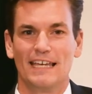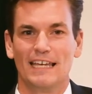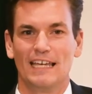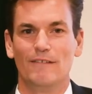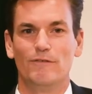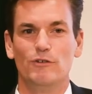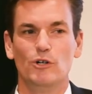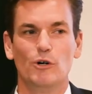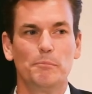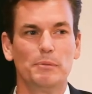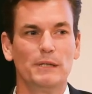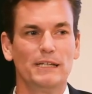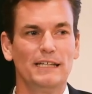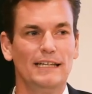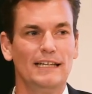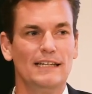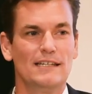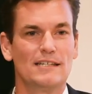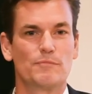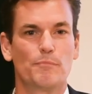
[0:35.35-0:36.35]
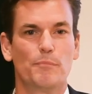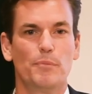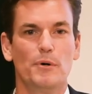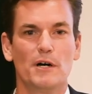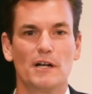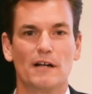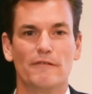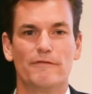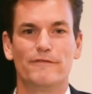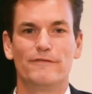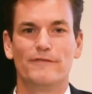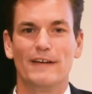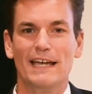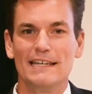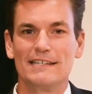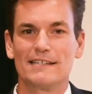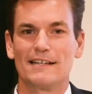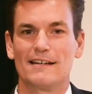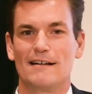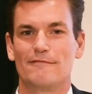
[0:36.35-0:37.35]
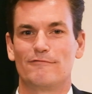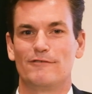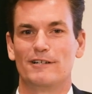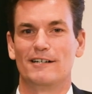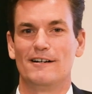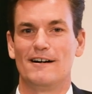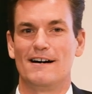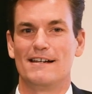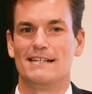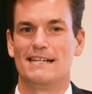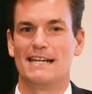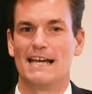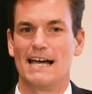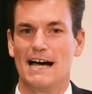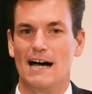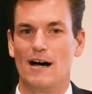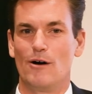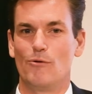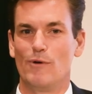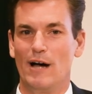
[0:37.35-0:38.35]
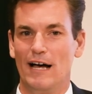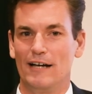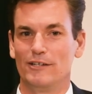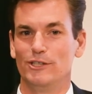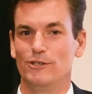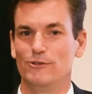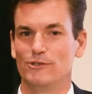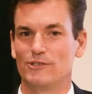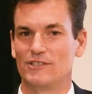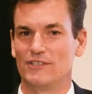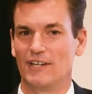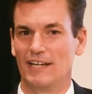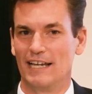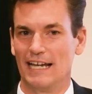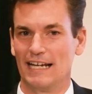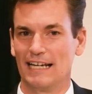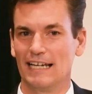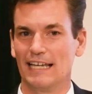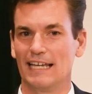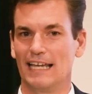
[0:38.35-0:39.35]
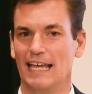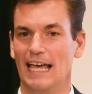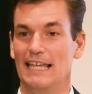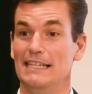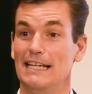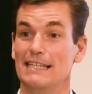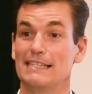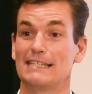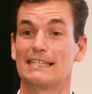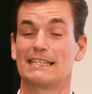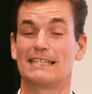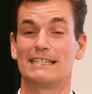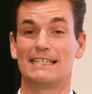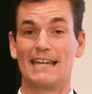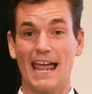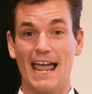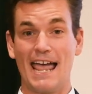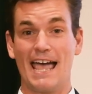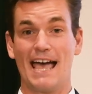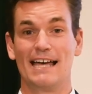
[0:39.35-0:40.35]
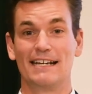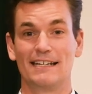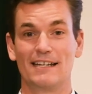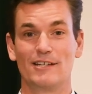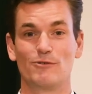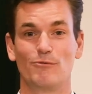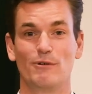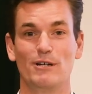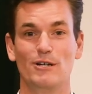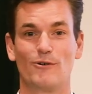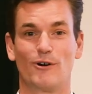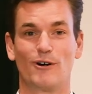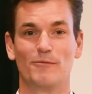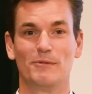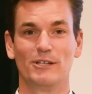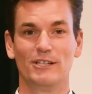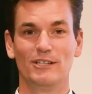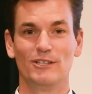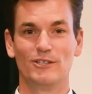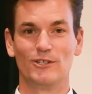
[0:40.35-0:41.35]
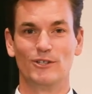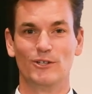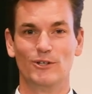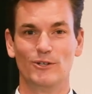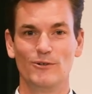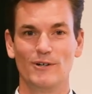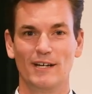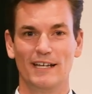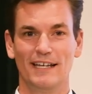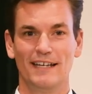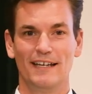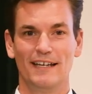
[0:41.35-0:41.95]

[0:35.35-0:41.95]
If you'll please put a face covering on now while you sing, and then stand as we normally do.